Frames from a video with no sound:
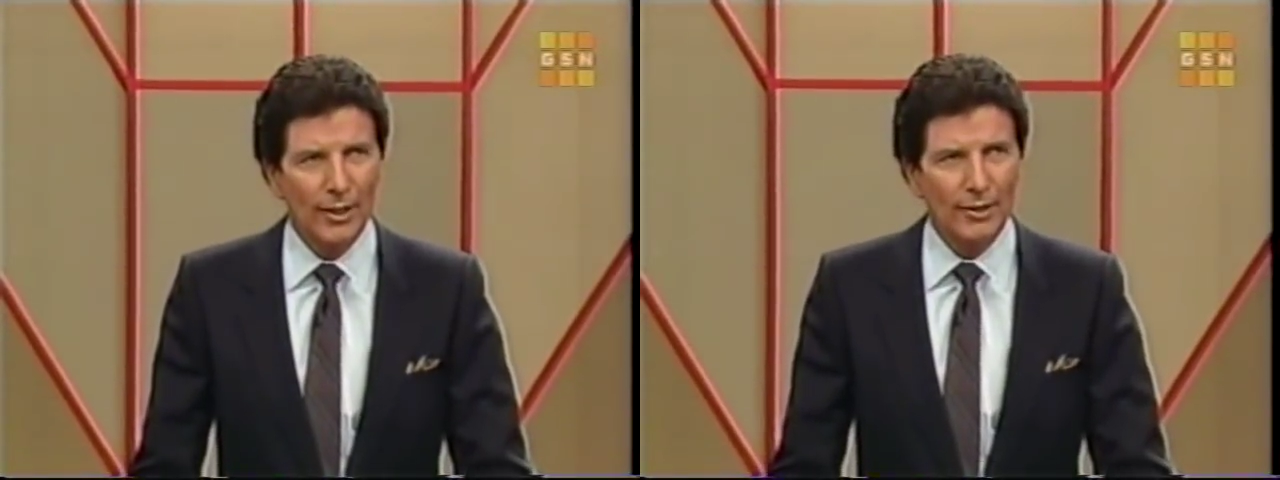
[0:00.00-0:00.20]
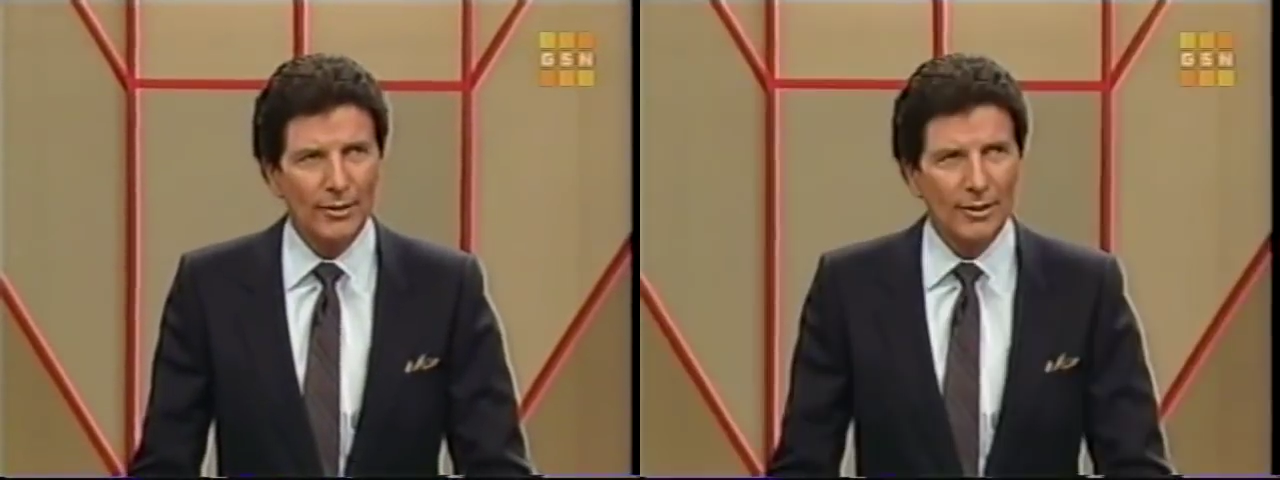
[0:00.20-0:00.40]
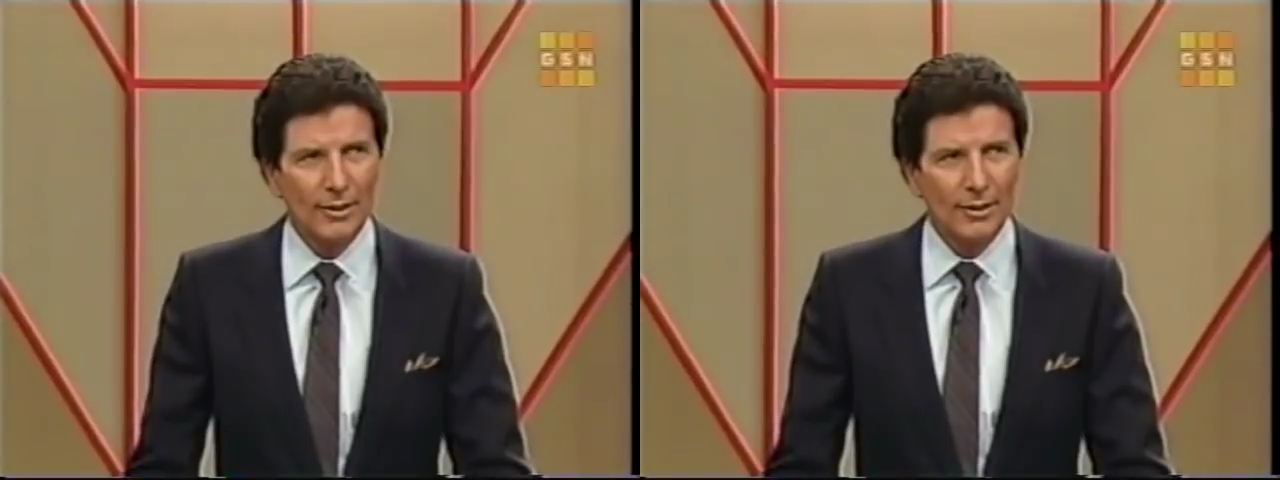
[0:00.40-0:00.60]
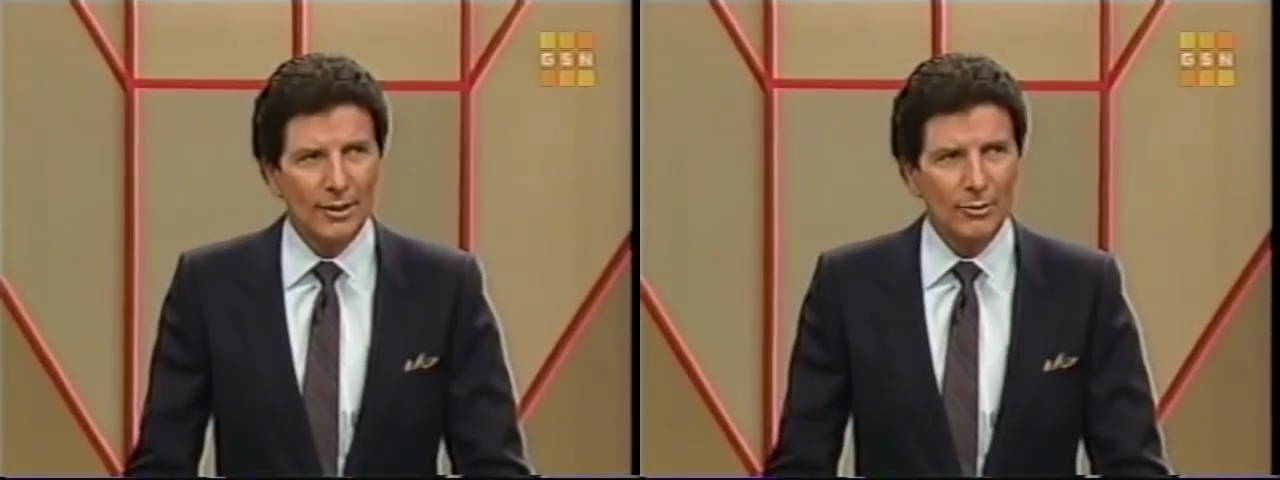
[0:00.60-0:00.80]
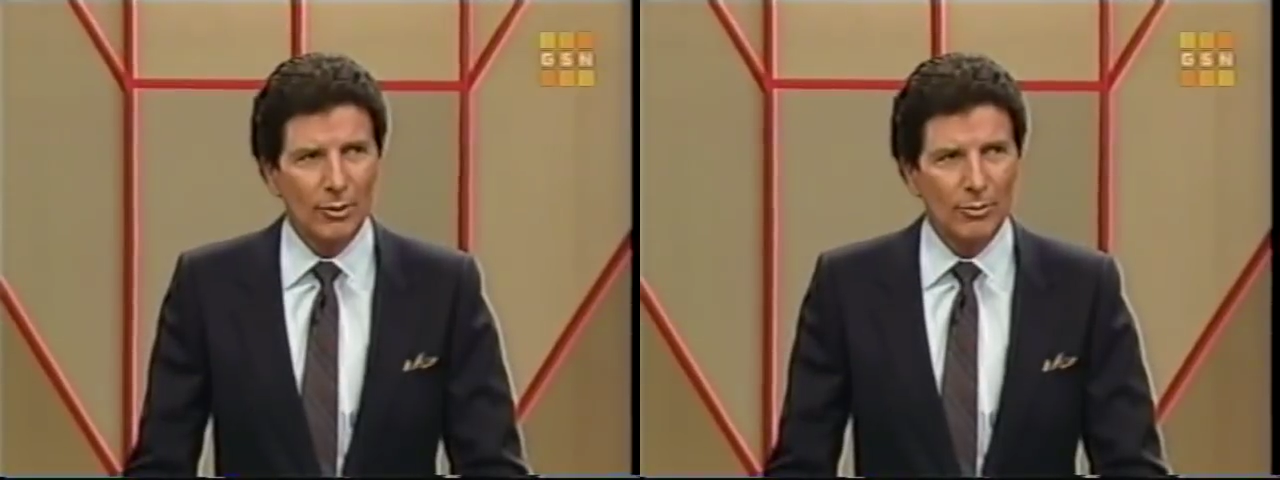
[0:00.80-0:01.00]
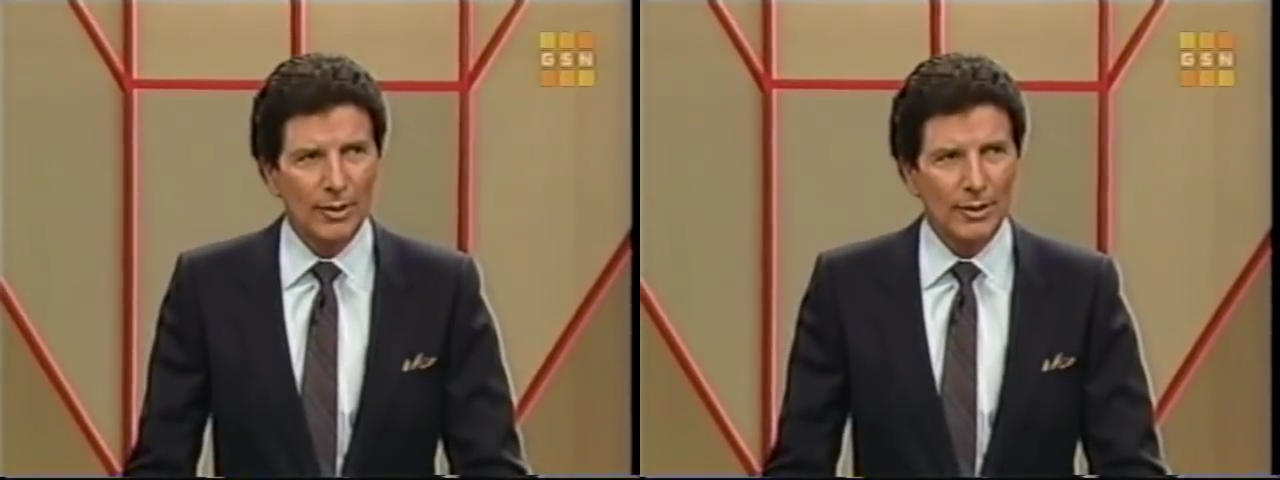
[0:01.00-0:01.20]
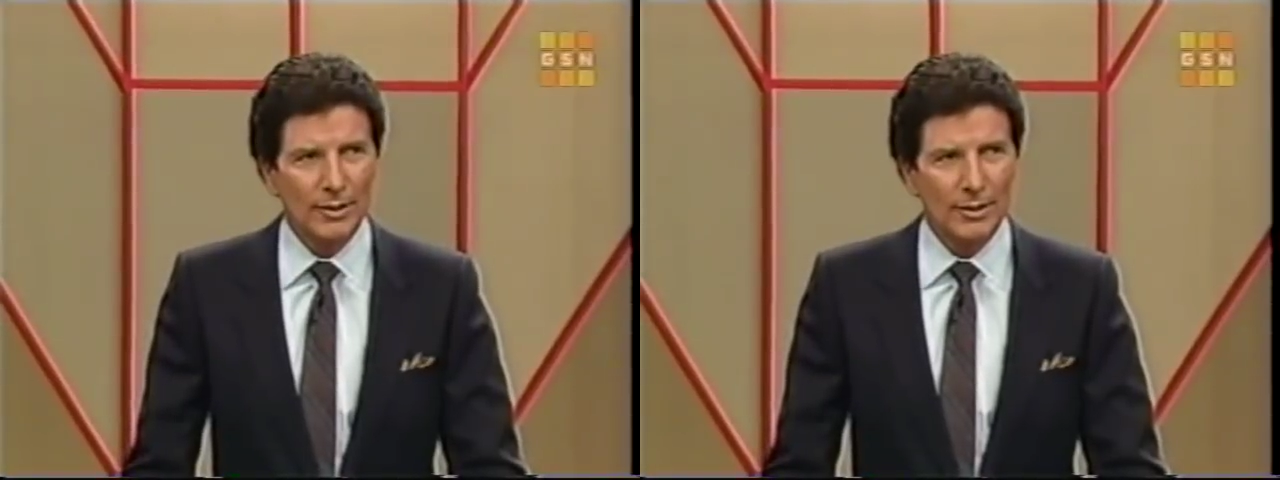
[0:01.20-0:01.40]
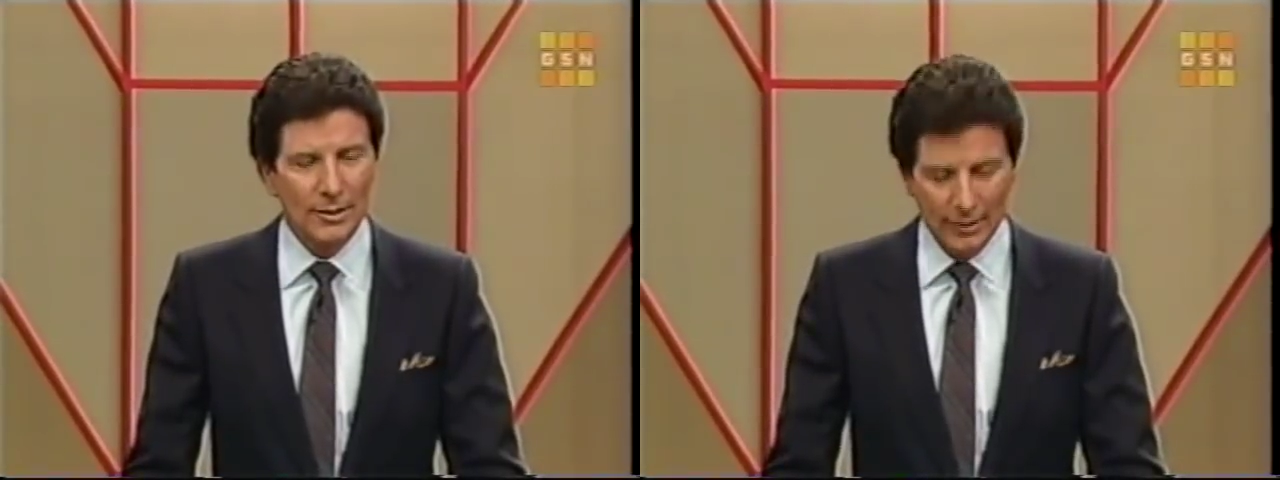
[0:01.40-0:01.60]
Okay. Next word,
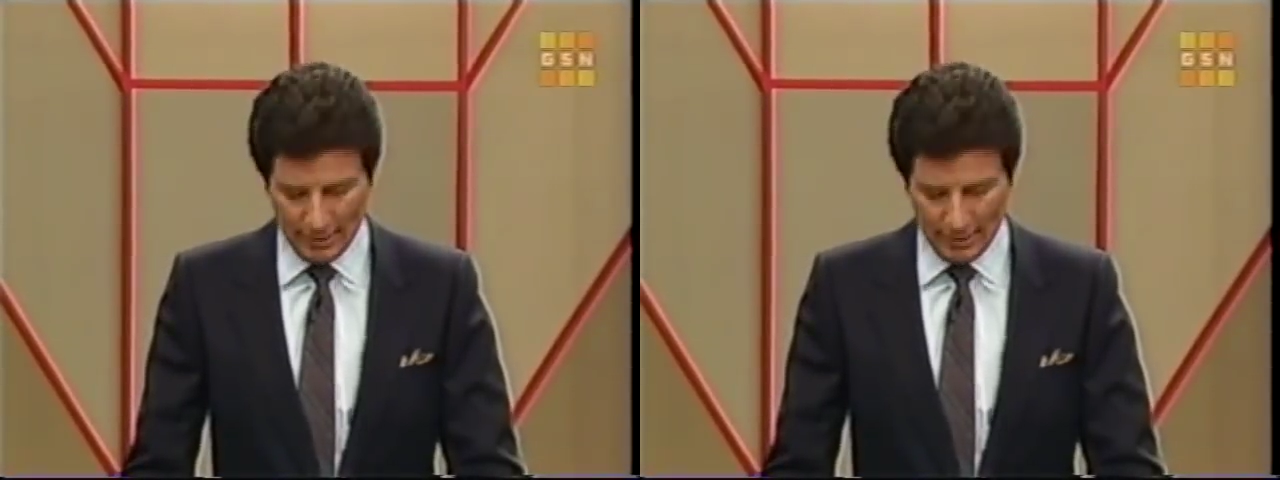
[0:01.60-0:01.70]
please. You know.